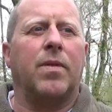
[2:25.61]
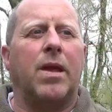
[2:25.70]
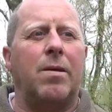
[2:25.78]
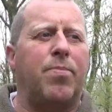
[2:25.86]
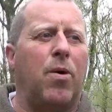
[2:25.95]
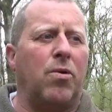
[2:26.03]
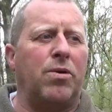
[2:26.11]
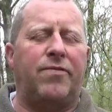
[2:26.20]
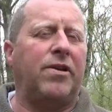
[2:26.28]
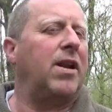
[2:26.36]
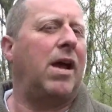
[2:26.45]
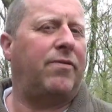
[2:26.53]
important if
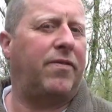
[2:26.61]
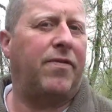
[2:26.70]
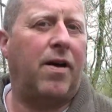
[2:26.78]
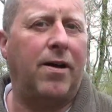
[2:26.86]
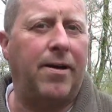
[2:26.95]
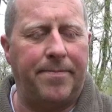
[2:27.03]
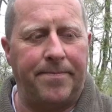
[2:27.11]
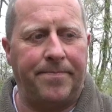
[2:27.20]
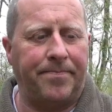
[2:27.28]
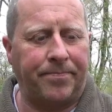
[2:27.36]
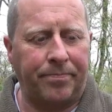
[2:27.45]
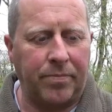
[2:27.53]
you can have a fire.
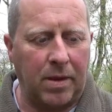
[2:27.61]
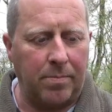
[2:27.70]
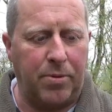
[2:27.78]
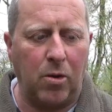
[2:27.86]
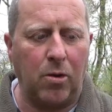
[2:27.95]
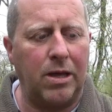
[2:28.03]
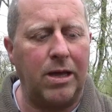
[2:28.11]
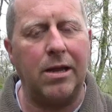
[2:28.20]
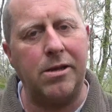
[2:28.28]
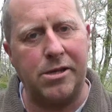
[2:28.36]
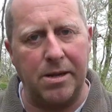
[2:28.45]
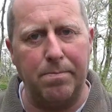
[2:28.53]
Purely
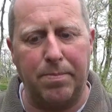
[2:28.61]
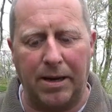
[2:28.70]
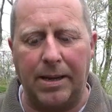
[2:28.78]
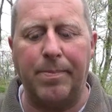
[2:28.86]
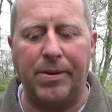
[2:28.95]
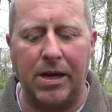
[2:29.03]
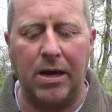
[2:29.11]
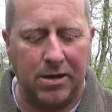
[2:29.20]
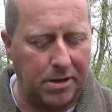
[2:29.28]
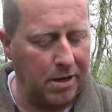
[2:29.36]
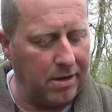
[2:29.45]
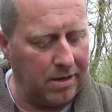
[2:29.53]
and simply
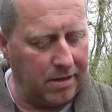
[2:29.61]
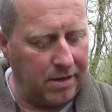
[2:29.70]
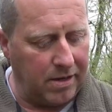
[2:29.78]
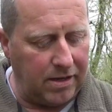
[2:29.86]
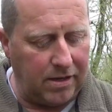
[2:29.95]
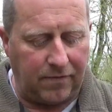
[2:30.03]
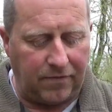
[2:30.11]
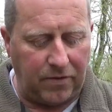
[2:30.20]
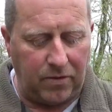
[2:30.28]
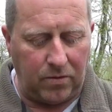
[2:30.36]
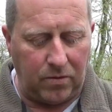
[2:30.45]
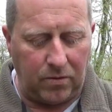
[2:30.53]
because if
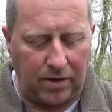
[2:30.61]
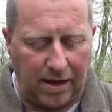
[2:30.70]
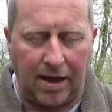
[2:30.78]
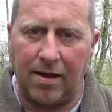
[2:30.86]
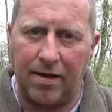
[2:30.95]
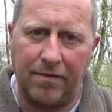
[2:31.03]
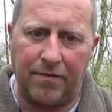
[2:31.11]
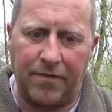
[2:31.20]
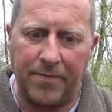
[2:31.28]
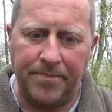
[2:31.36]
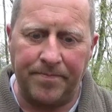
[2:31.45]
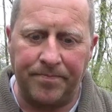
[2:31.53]
you have
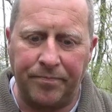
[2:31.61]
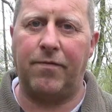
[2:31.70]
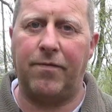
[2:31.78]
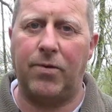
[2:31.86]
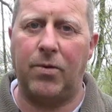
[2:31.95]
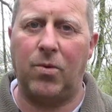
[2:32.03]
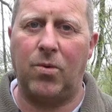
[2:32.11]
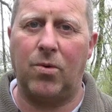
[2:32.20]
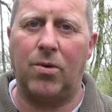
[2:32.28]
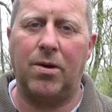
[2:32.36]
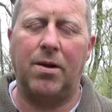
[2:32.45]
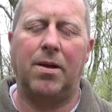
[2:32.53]

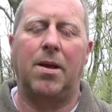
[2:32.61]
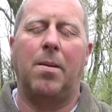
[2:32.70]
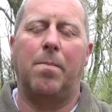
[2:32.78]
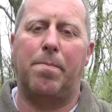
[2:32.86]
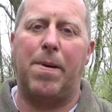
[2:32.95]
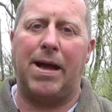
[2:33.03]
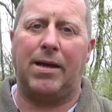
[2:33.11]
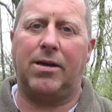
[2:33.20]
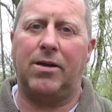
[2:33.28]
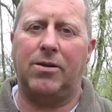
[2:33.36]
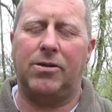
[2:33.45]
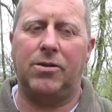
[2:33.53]
your back
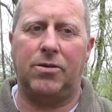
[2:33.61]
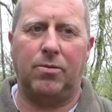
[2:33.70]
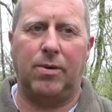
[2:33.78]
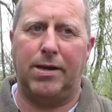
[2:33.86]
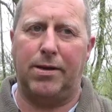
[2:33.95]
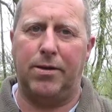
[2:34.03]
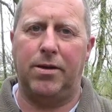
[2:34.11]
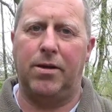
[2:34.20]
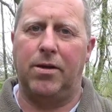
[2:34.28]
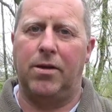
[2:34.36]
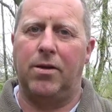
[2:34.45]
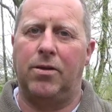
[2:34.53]
to the wind,
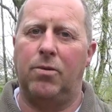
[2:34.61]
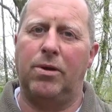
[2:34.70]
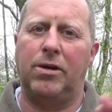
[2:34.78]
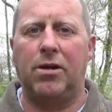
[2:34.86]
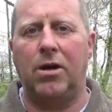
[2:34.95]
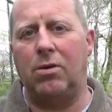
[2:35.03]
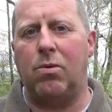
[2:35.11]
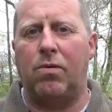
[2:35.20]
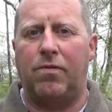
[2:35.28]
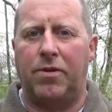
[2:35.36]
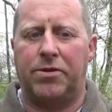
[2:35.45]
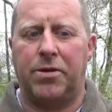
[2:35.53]
the wind can go
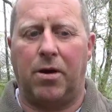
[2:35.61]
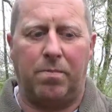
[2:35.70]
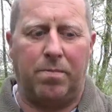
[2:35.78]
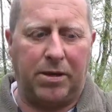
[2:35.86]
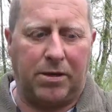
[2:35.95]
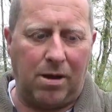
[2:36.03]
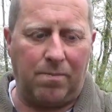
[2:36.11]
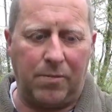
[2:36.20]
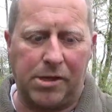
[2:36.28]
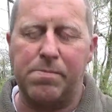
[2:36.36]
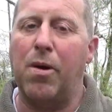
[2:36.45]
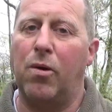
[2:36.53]
over the top, pick up
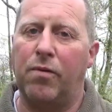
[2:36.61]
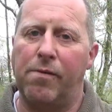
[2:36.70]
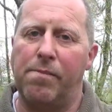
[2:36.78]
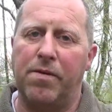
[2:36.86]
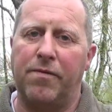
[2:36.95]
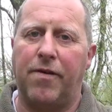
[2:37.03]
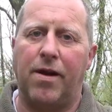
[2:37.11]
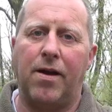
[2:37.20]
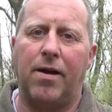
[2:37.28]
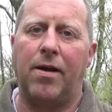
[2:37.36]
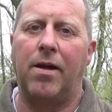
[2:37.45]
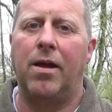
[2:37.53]
the smoke from the
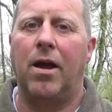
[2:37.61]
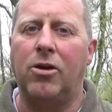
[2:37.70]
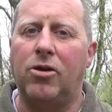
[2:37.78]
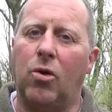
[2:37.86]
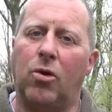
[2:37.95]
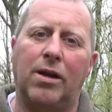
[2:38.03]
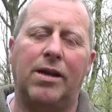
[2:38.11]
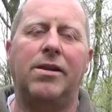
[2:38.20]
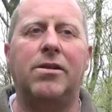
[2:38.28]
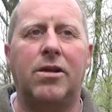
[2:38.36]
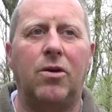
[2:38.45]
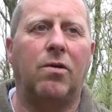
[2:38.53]
fire and coil it
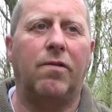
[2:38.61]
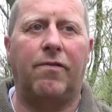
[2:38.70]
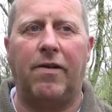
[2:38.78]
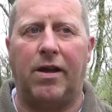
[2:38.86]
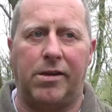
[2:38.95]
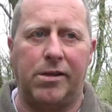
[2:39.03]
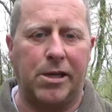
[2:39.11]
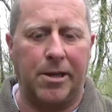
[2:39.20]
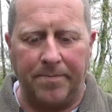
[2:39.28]
into your face.